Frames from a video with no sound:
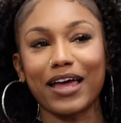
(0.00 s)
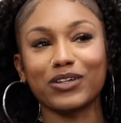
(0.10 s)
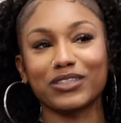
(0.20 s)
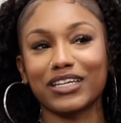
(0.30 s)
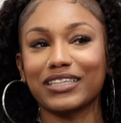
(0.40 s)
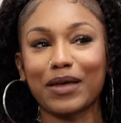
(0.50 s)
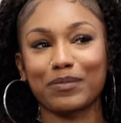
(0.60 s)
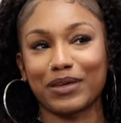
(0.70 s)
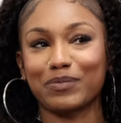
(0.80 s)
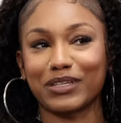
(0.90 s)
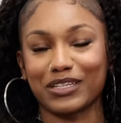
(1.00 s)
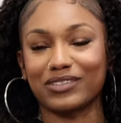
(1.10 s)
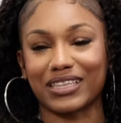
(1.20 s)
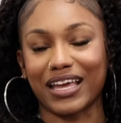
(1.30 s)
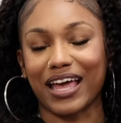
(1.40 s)
I don't think that men believe
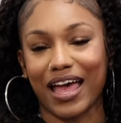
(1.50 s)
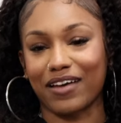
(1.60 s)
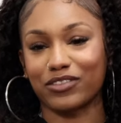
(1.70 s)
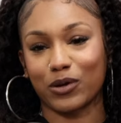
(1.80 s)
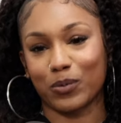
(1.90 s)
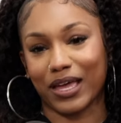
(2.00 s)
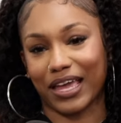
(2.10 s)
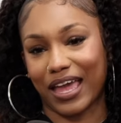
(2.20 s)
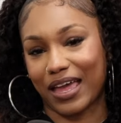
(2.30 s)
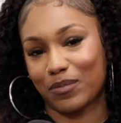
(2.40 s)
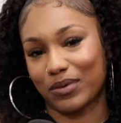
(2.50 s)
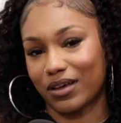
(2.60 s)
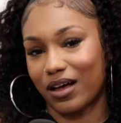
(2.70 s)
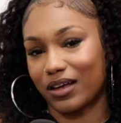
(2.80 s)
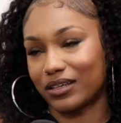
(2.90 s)
that they can have their way and be
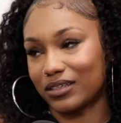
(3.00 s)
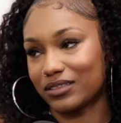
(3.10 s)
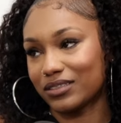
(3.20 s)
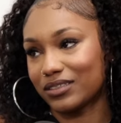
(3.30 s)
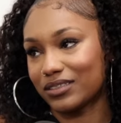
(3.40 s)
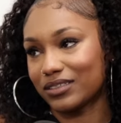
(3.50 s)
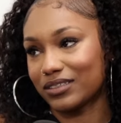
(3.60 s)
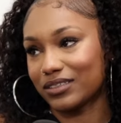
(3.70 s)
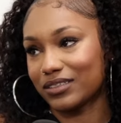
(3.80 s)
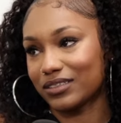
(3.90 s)
honest. That's